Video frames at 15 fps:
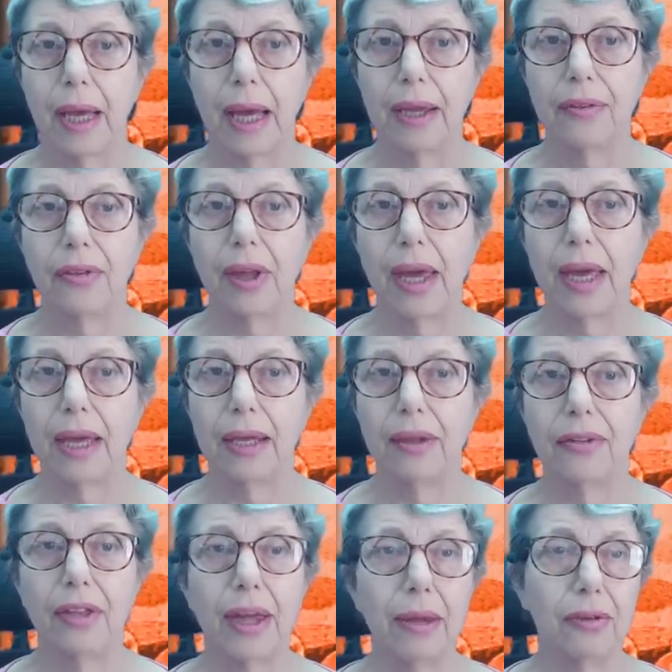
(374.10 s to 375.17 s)
And
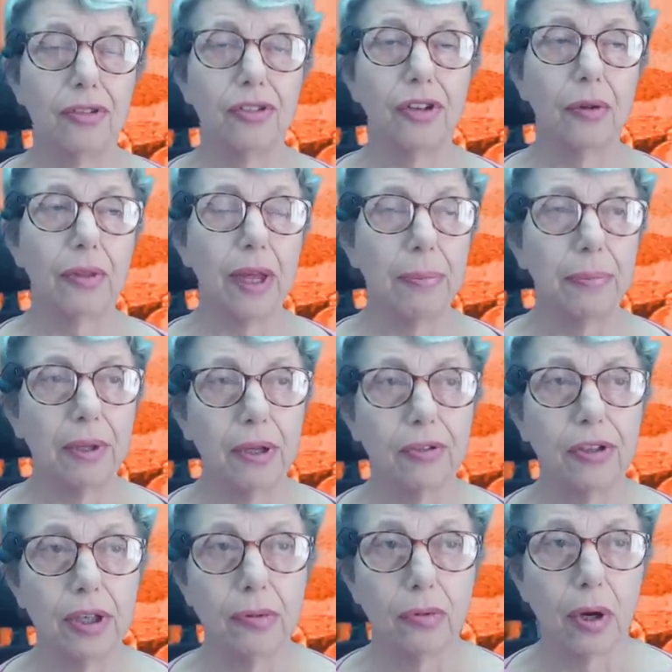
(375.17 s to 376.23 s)
they're, they're so they're
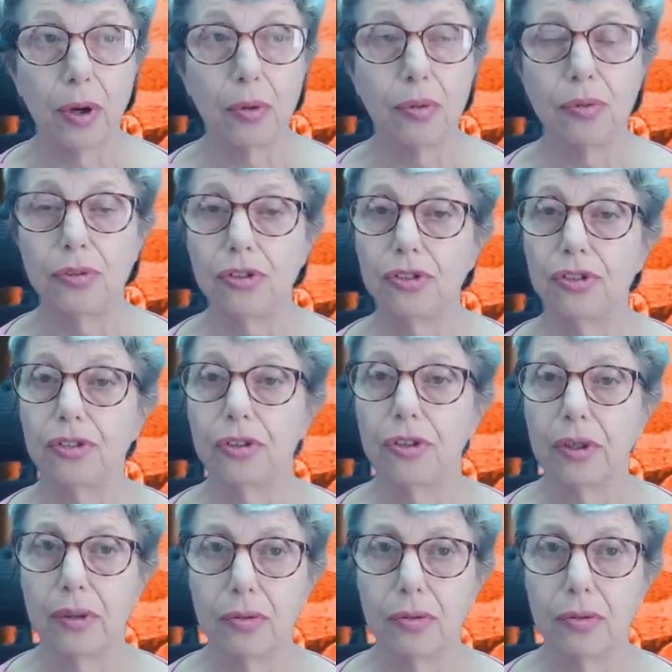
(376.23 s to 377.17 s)
building roads